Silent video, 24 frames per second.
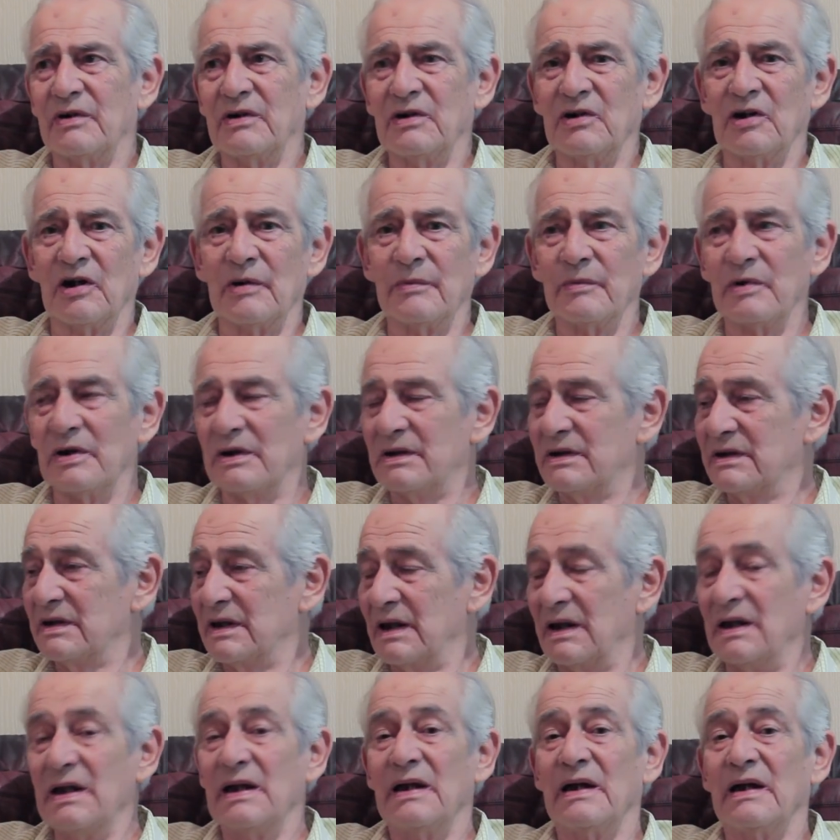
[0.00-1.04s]
And I'm not saying
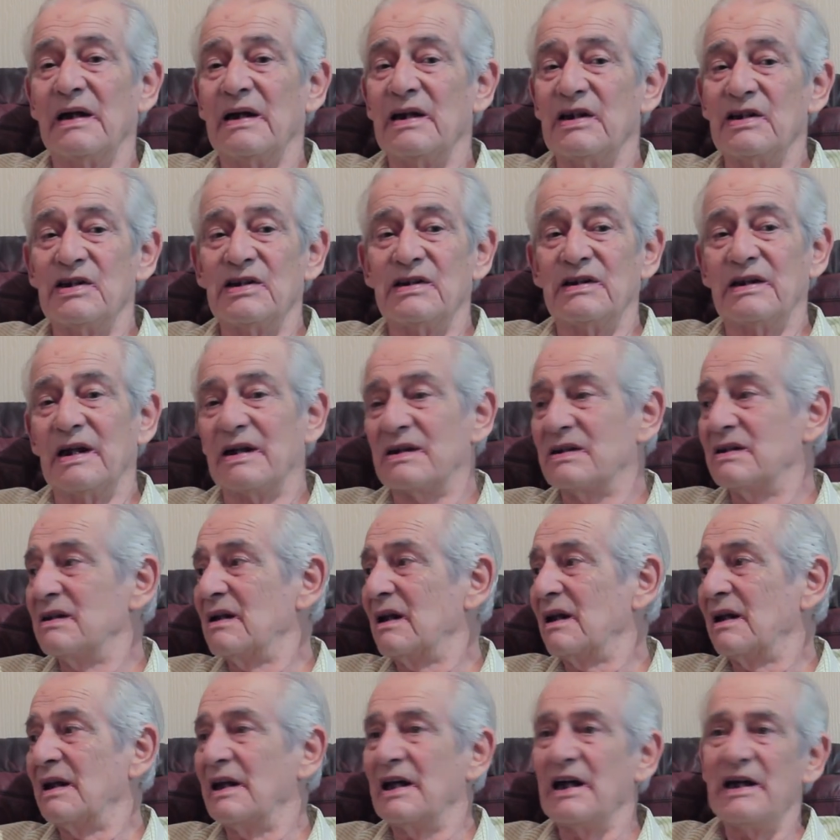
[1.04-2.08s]
he doesn't
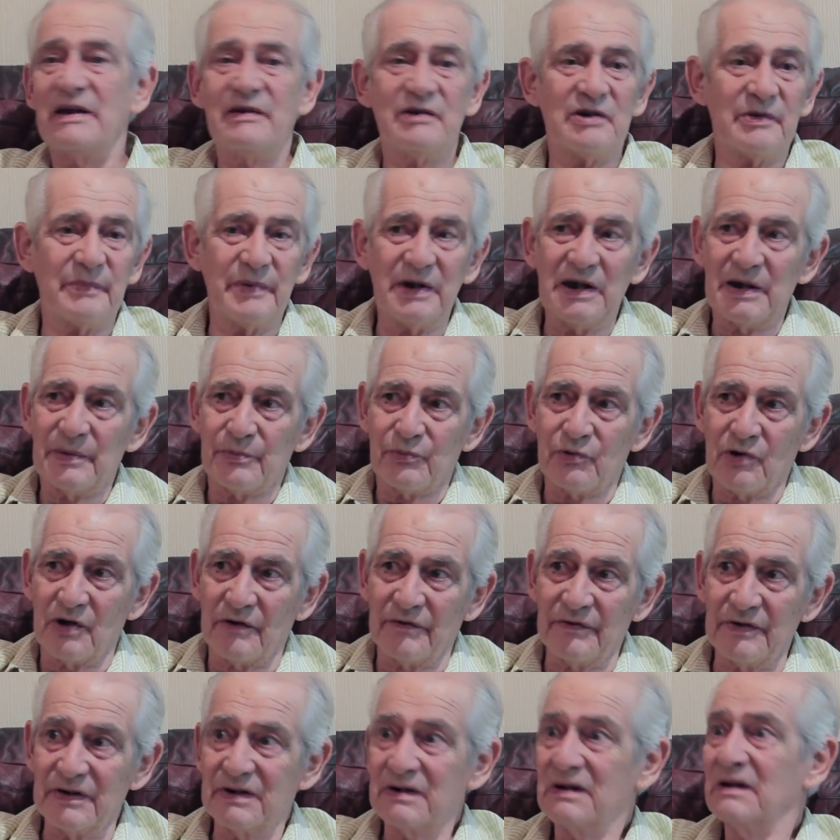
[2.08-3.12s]
claim to be a
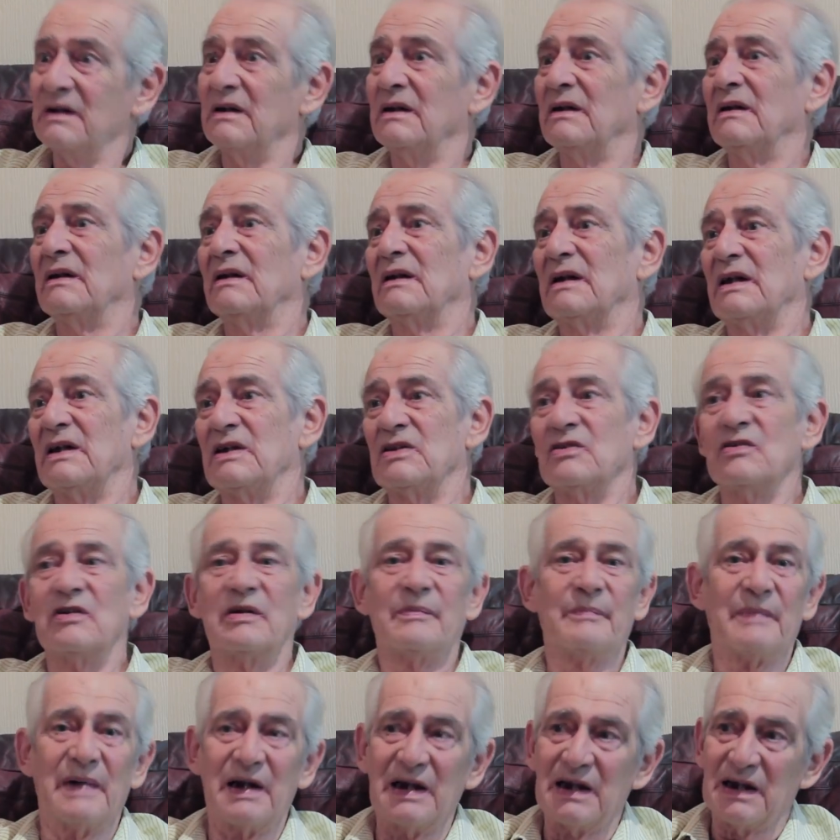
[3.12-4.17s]
prophet. He's not
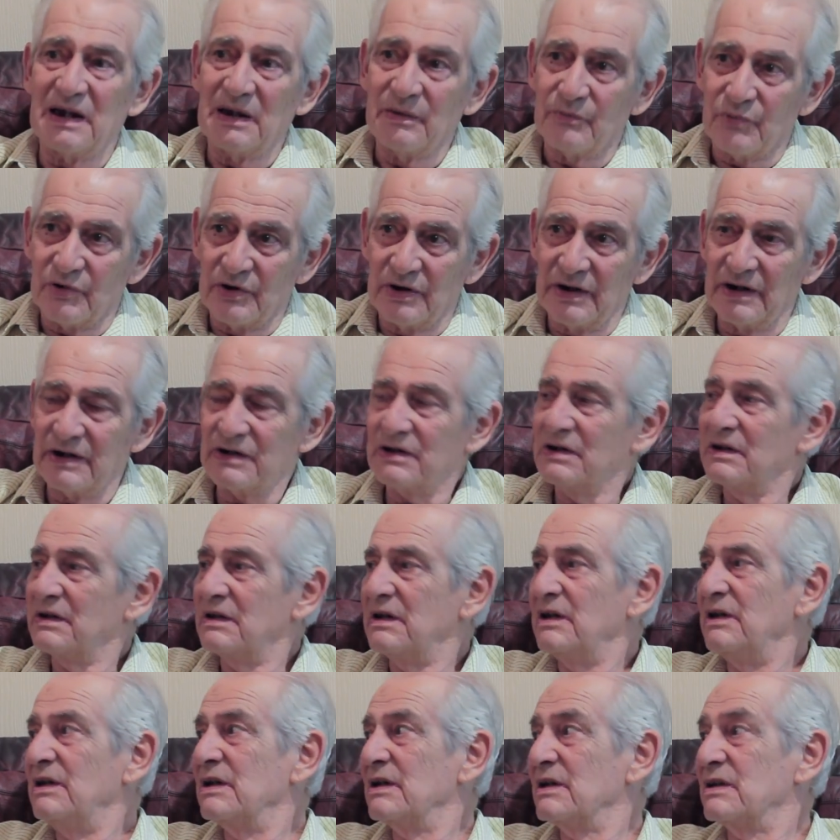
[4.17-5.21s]
making predictions.
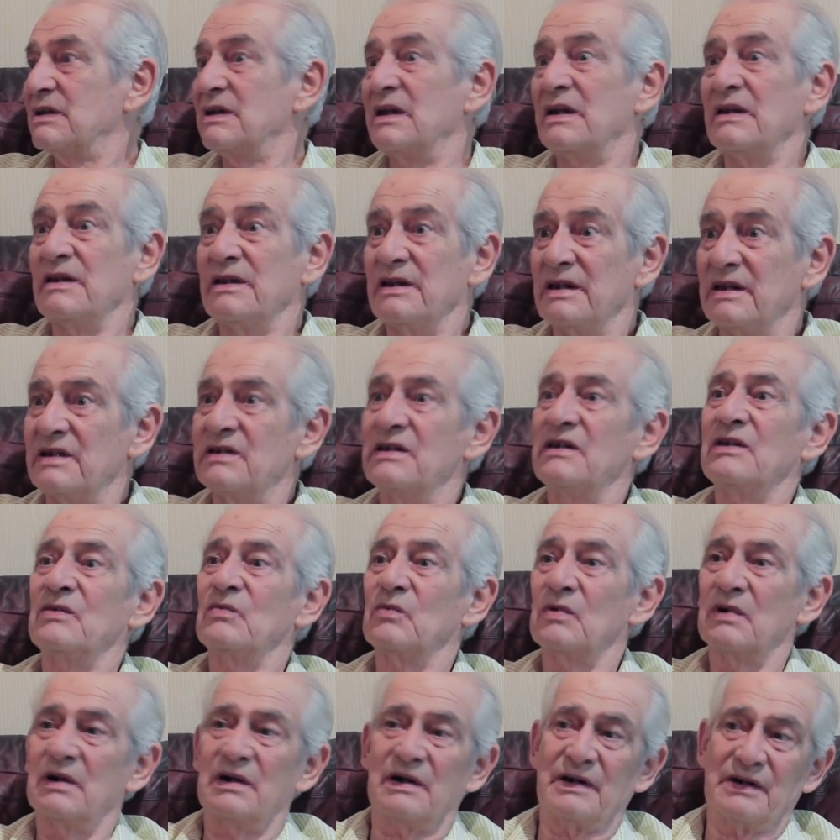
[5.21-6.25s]
He just said, "This is
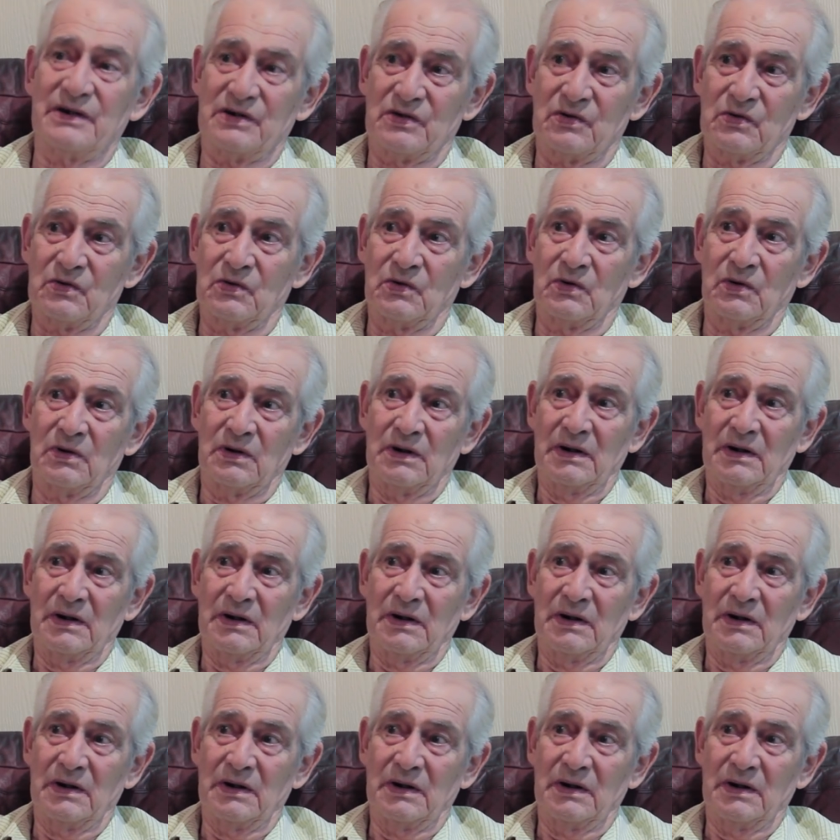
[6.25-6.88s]
what I saw."